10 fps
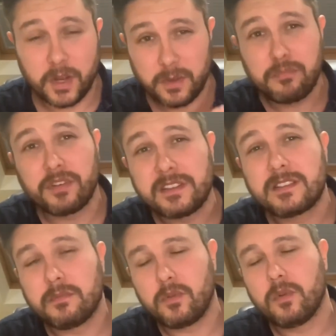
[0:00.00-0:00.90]

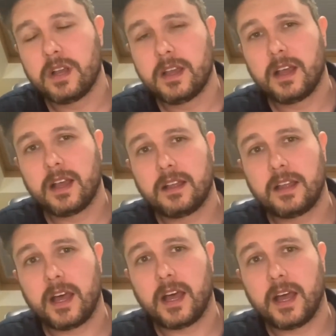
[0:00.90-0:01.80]
principal
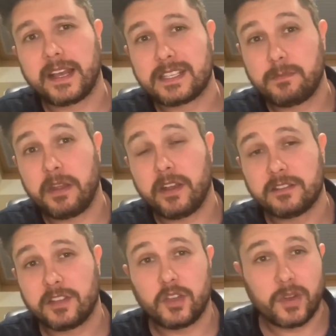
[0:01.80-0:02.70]

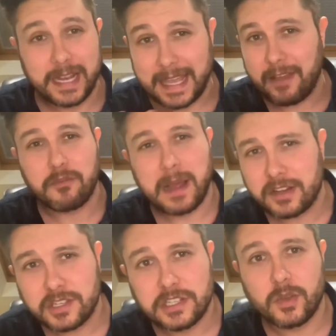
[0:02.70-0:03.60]
experience that you're going to get from
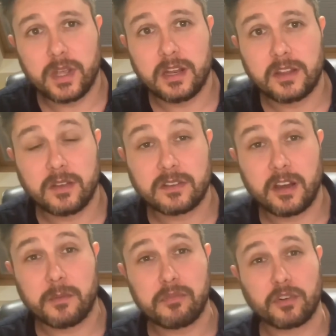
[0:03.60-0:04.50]
actually doing those
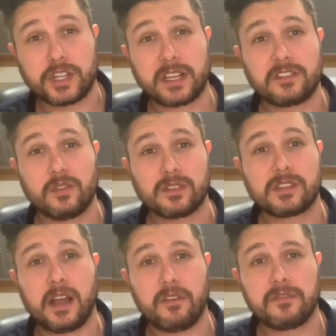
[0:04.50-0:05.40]
kind of projects
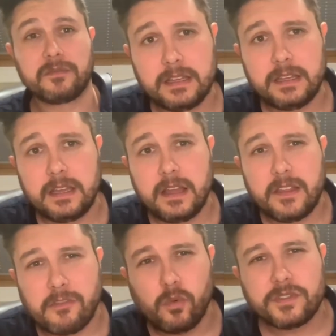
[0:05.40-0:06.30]
yourself.
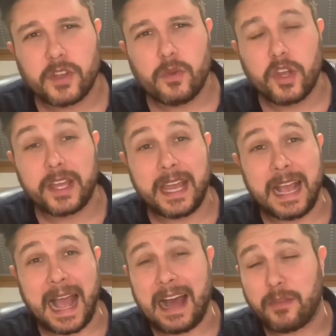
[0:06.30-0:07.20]
They're also
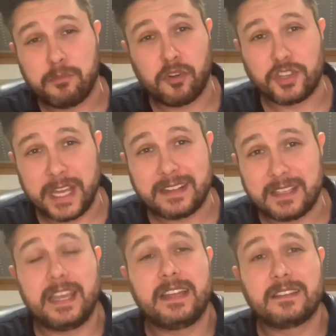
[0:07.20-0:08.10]
looking at the project
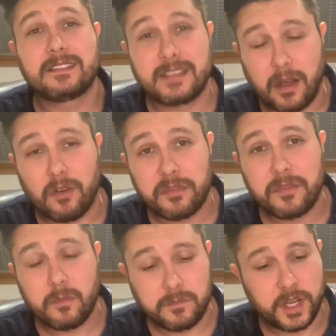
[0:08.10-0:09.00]

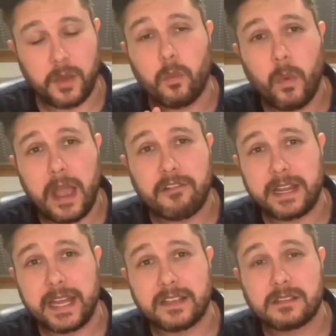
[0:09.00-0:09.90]
itself, you know, where it
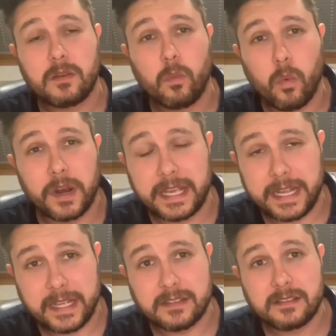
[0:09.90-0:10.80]
is, what it
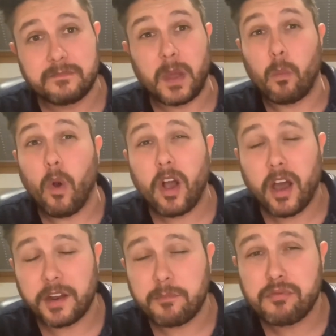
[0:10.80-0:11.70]
is, and what
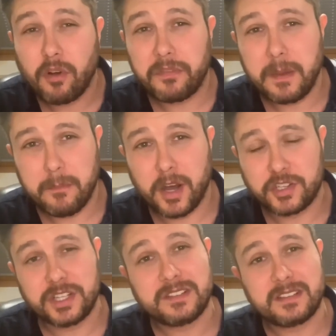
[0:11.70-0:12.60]
kind of profit
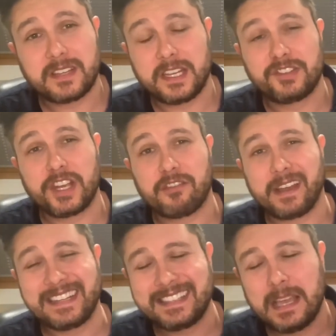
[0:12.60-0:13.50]
margins it's going to
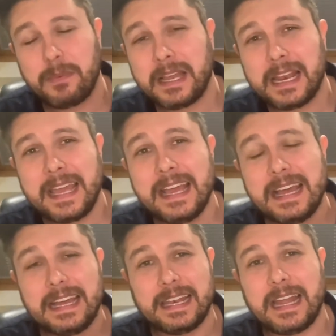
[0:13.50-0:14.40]
generate. Typically,
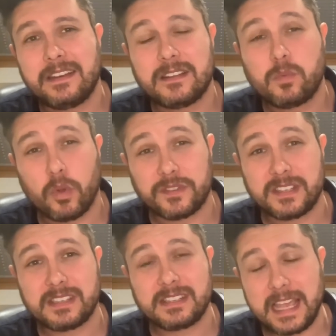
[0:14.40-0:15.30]
lenders want
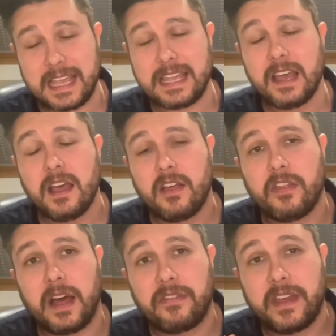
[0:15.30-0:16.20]
to see
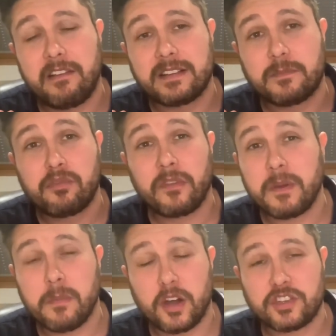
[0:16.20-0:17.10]
that there is a
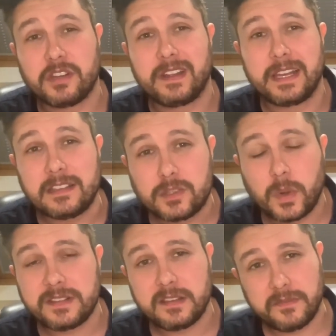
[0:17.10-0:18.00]
profit margin of at least
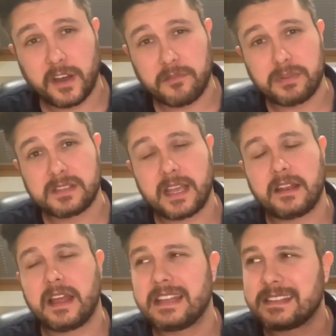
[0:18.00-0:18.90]

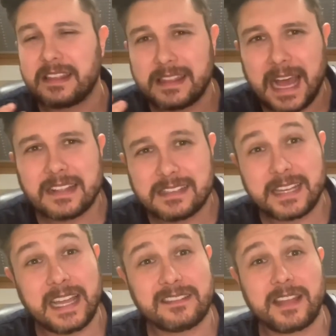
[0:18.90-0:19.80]
25%. It's at that
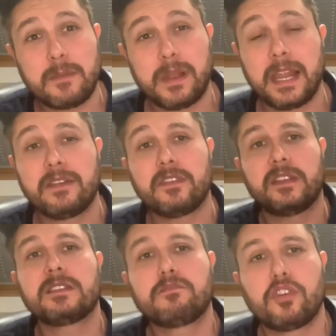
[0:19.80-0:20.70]
stage that they believe that
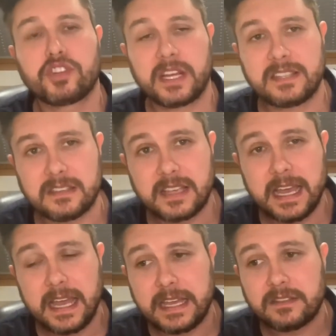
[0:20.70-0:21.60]
this project
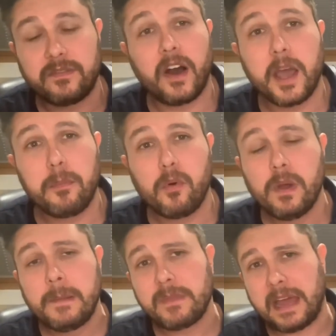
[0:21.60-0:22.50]
is viable.
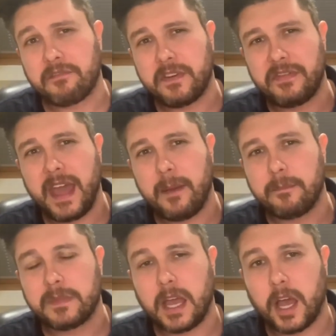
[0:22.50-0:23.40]
And for
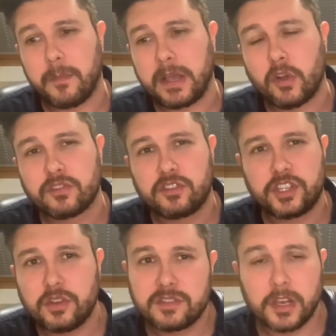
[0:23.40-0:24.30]
them, it
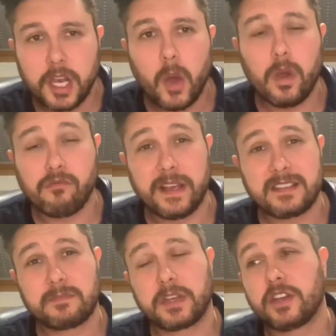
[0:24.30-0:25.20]
constitutes a lower
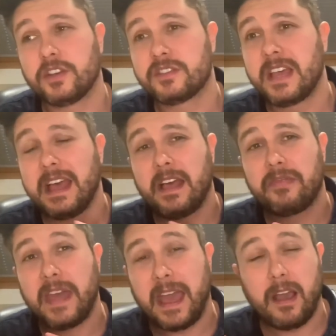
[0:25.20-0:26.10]
risk because
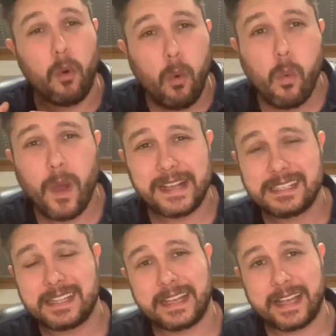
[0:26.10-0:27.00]
they're
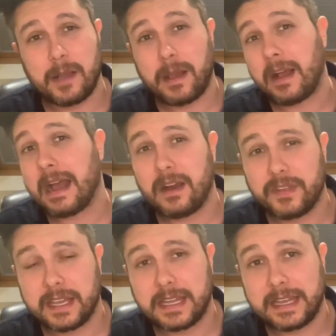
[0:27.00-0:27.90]
always thinking about how
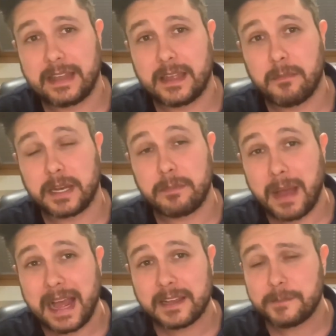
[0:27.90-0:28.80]
they're going to get their money
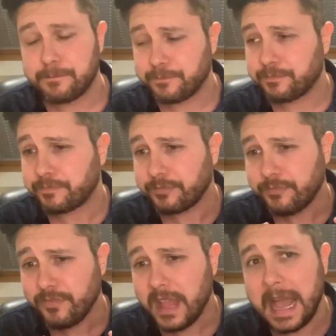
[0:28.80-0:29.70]
back.
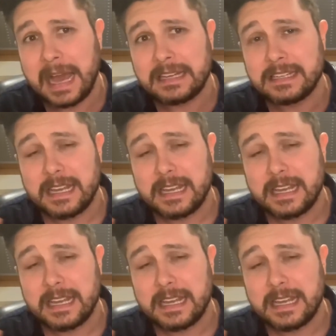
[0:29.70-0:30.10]
And